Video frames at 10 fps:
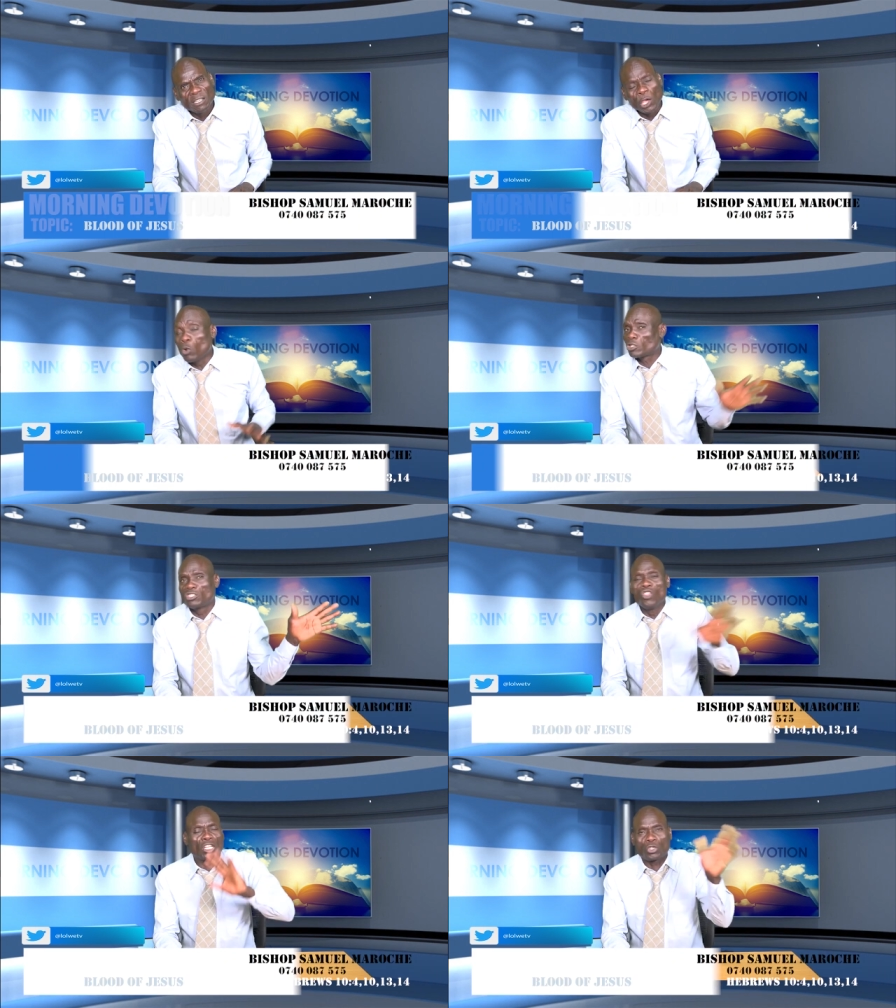It was
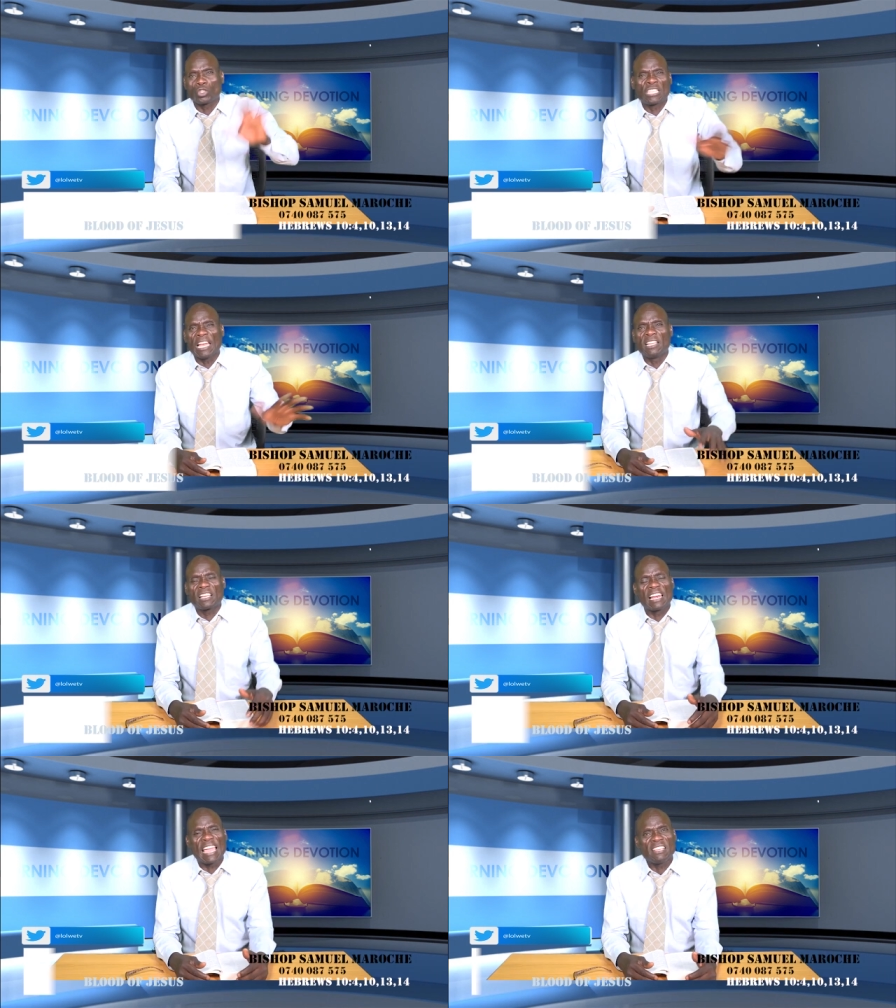not totally
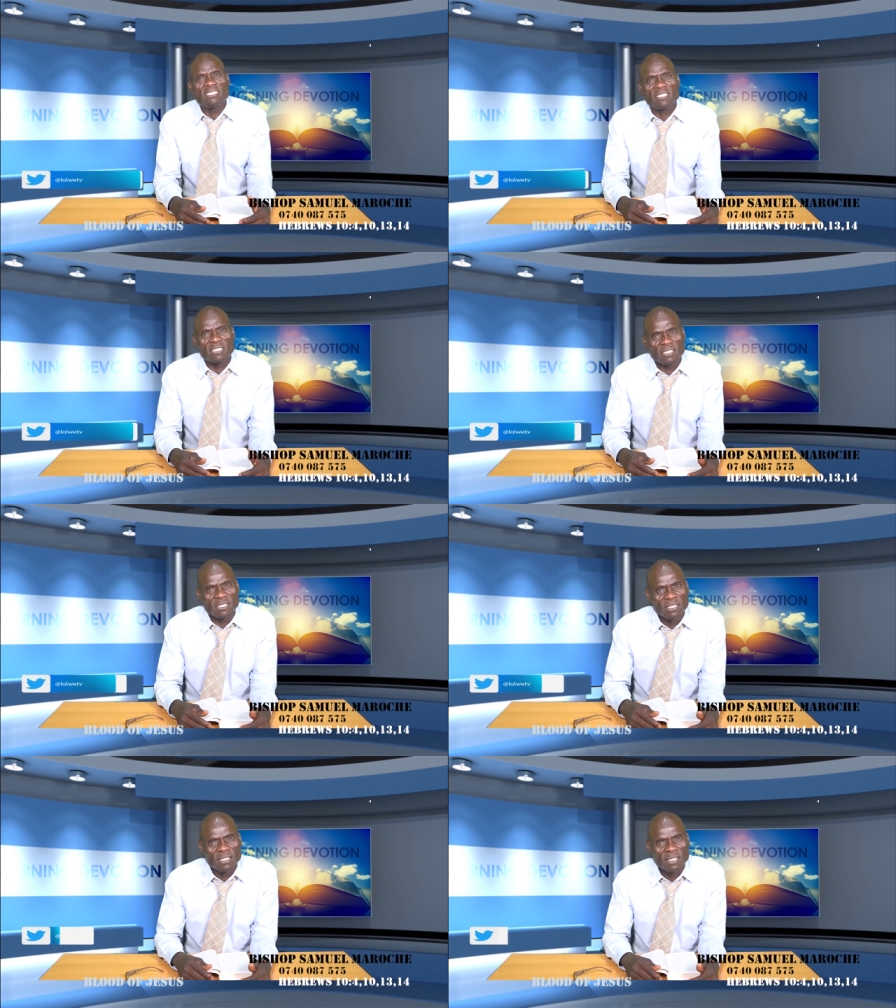cleansed.
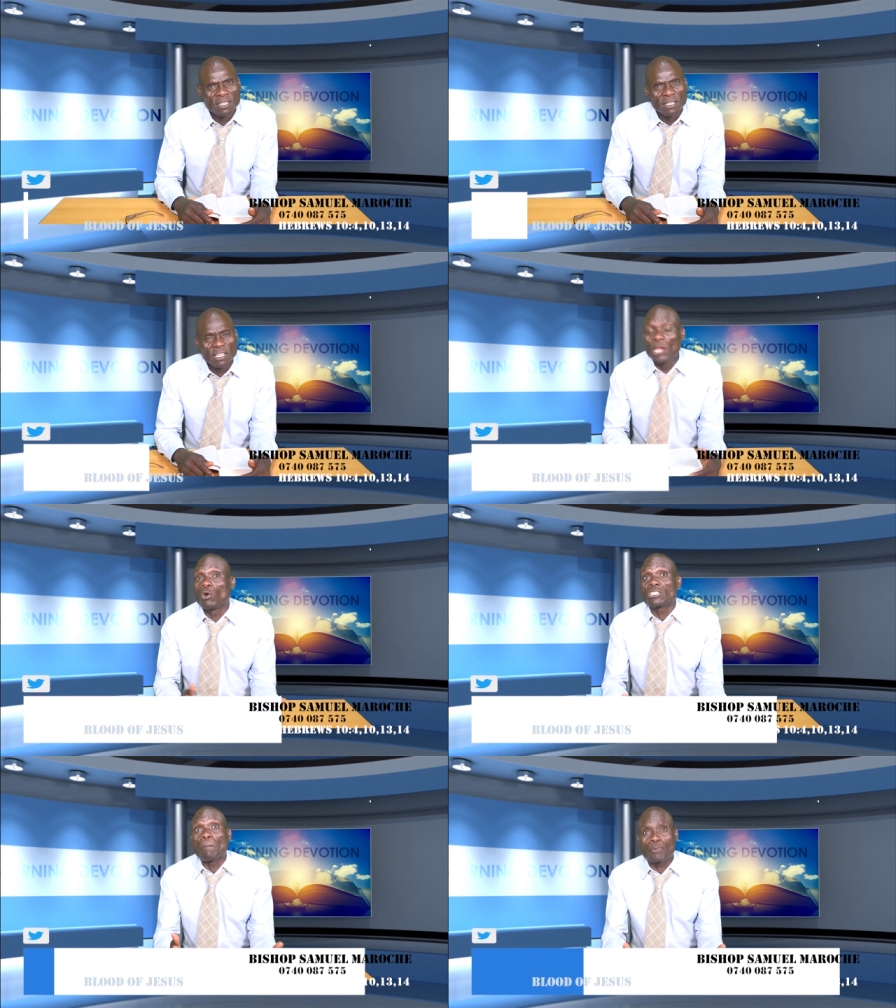It
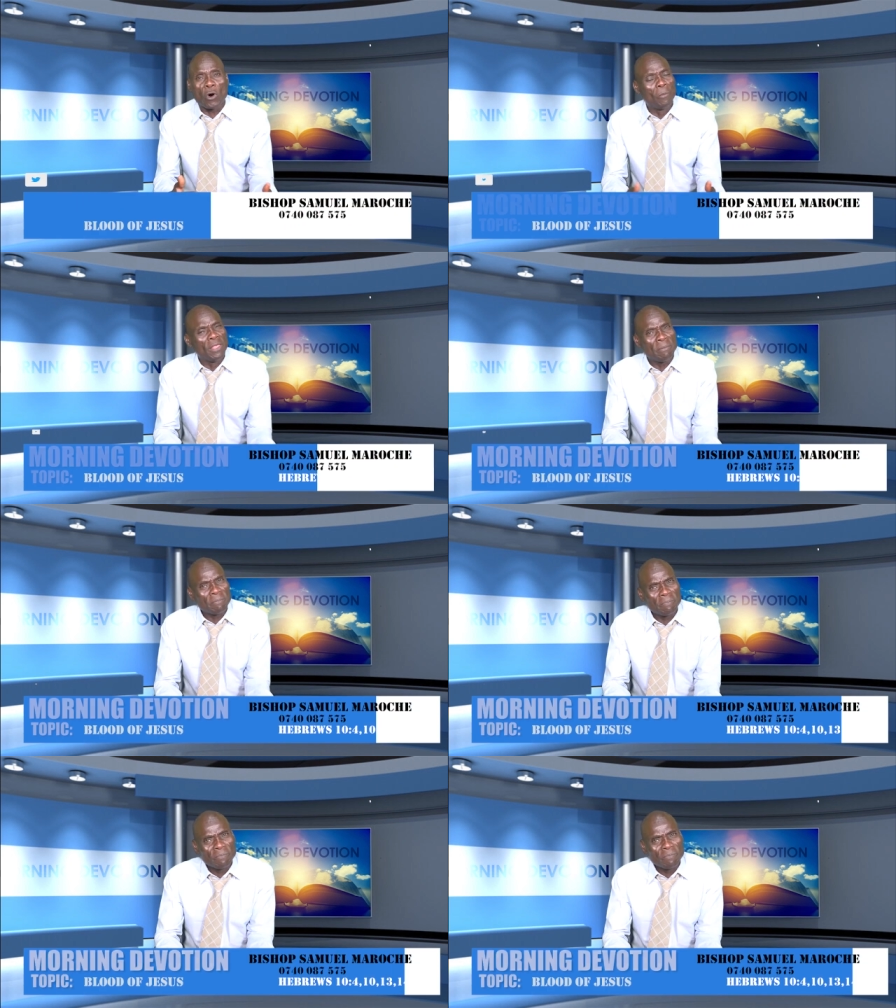was a problem.